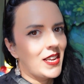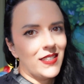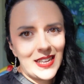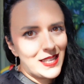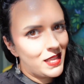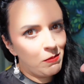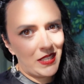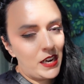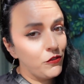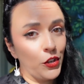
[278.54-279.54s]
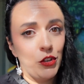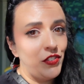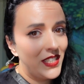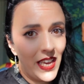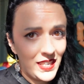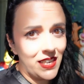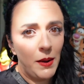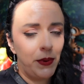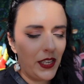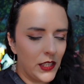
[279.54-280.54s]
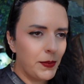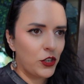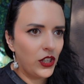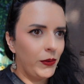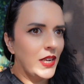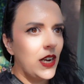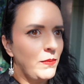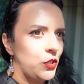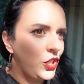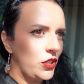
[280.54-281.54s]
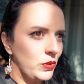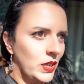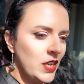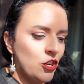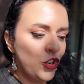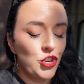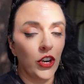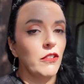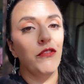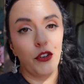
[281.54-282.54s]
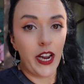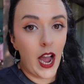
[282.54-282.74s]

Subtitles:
that's a thumbs down for Goofy's Candy Company, especially when it comes to sugar-free